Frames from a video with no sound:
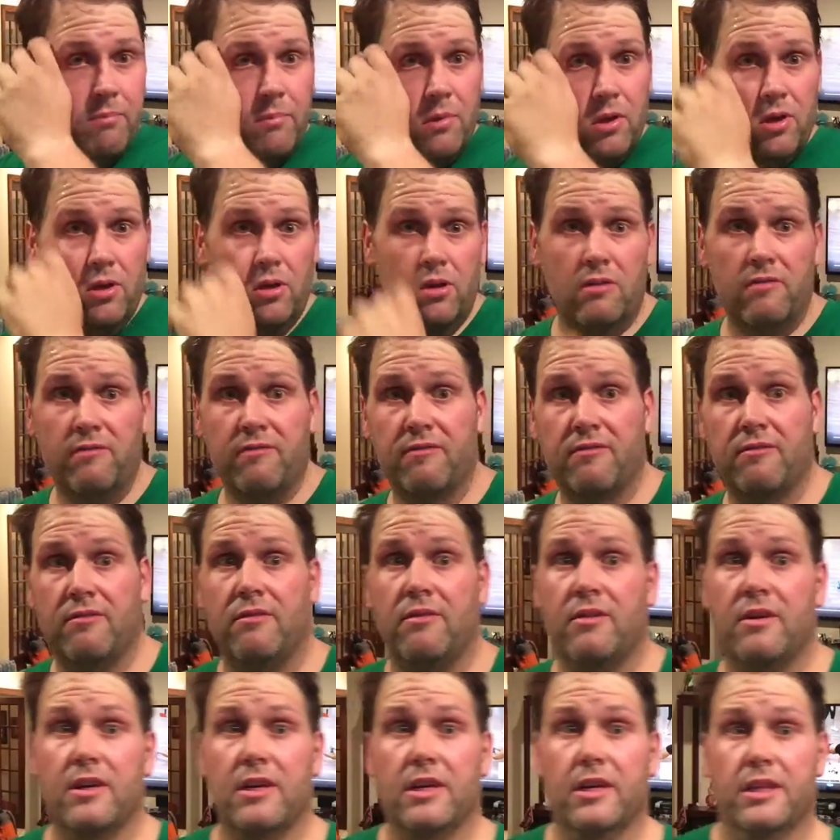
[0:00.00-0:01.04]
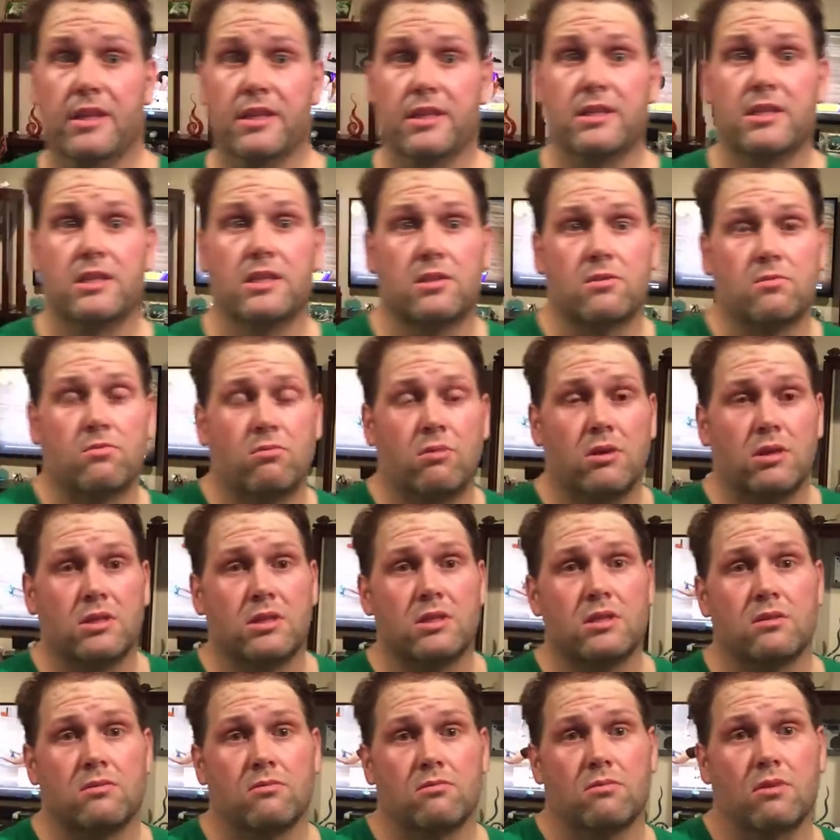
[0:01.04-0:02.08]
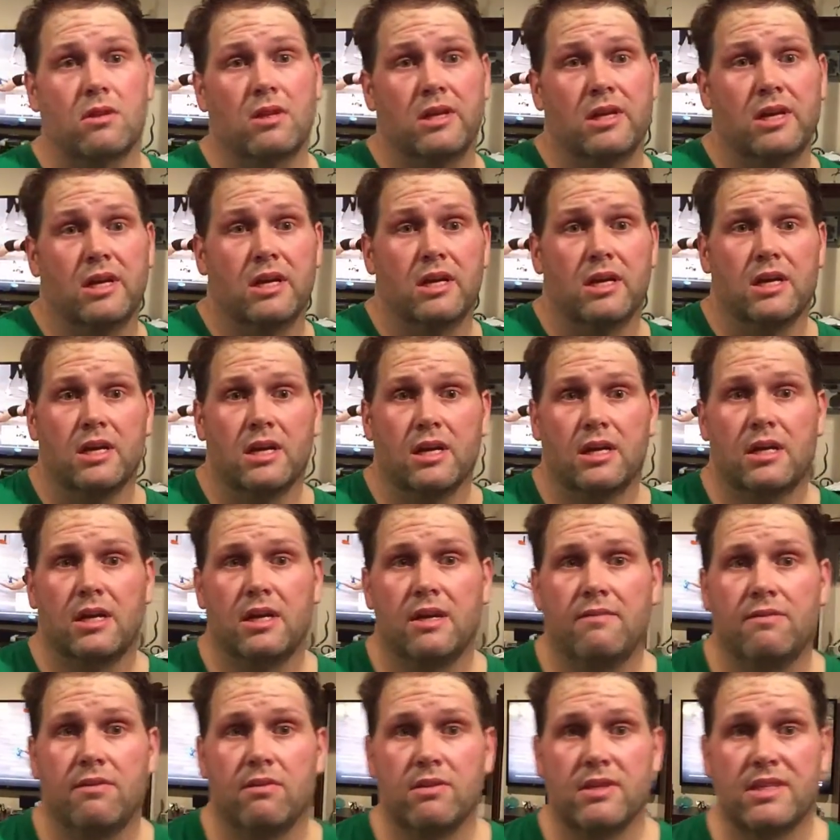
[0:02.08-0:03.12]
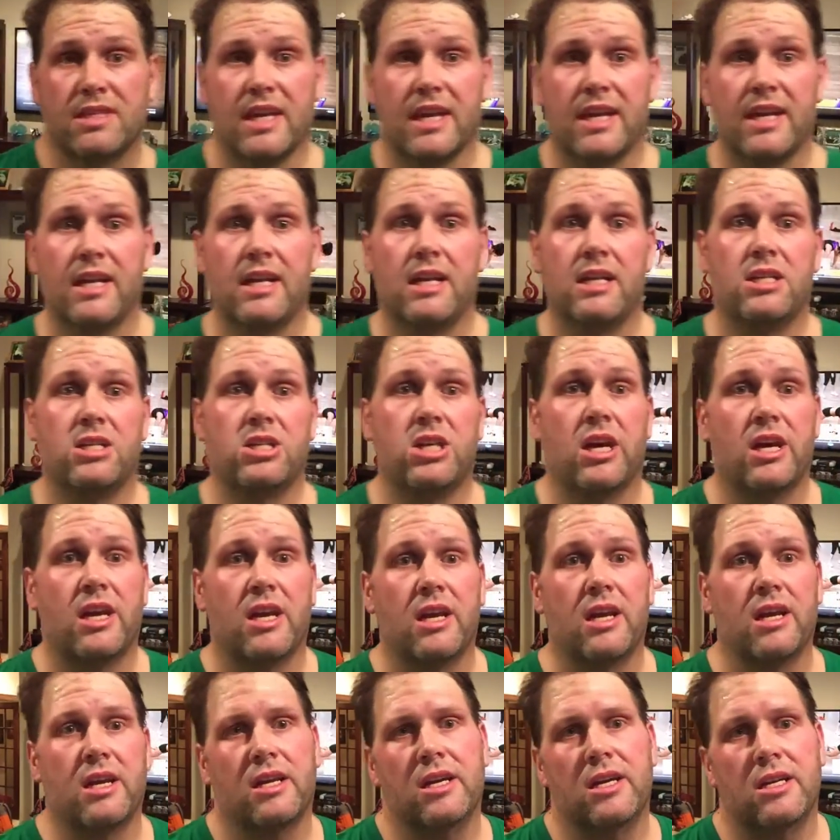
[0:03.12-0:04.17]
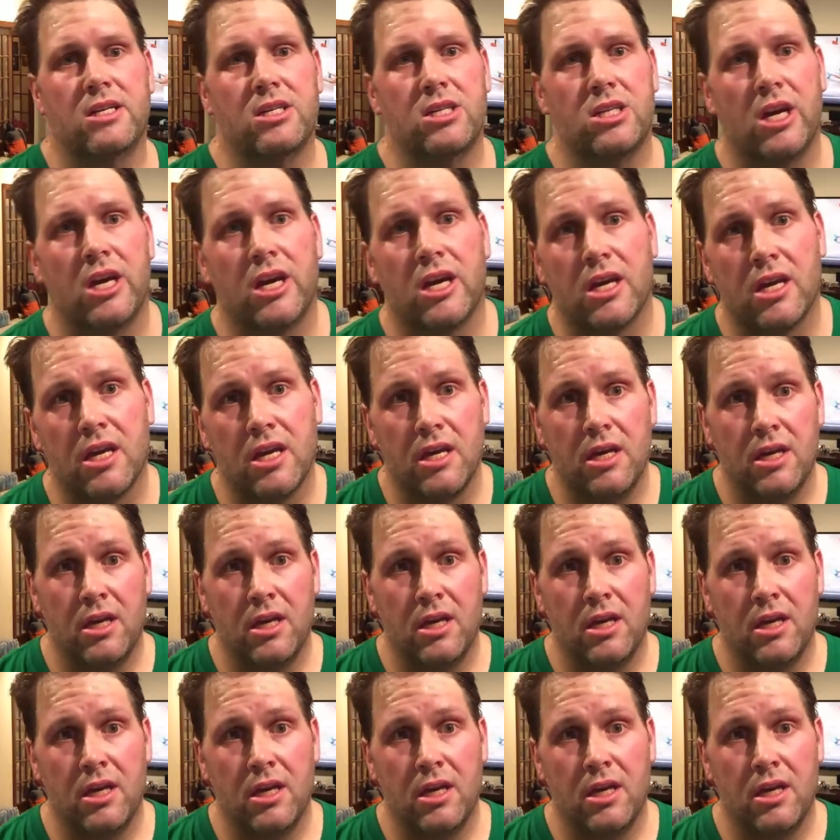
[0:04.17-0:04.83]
move, and this is what's really gonna give you a sanity check and a gut check